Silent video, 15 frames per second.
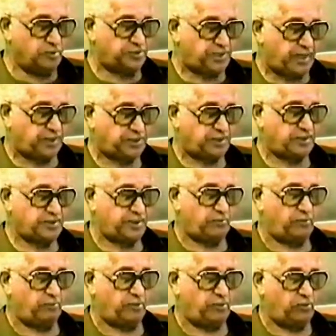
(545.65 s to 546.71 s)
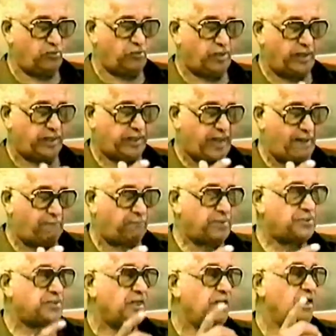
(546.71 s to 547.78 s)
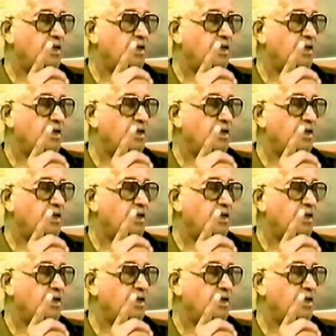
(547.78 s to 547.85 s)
sections, there were maroon encampments,